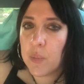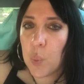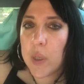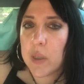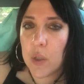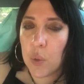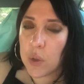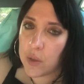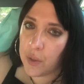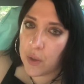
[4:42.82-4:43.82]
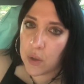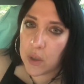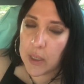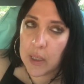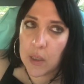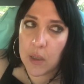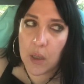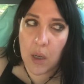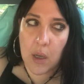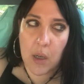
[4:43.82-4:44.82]
when you are 30,
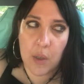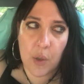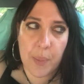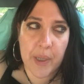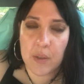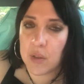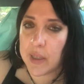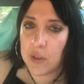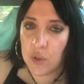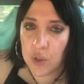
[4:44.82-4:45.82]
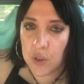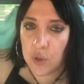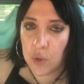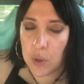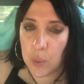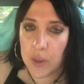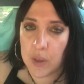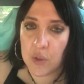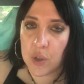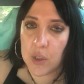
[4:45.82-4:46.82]
your parents can treat you the way
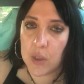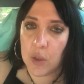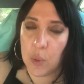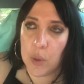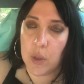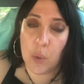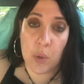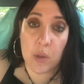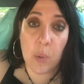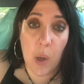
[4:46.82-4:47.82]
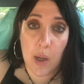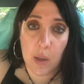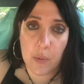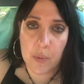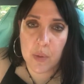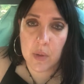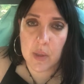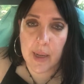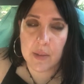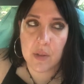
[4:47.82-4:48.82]
they treated you when you were 12.
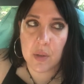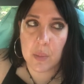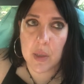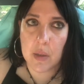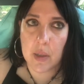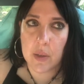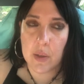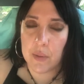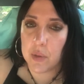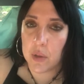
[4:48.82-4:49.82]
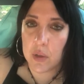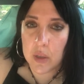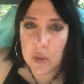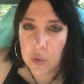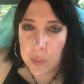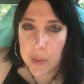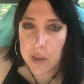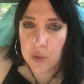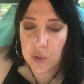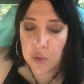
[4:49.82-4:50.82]
That's something that definitely needs to be
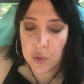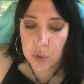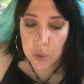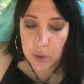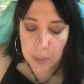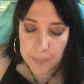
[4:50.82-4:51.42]
understood.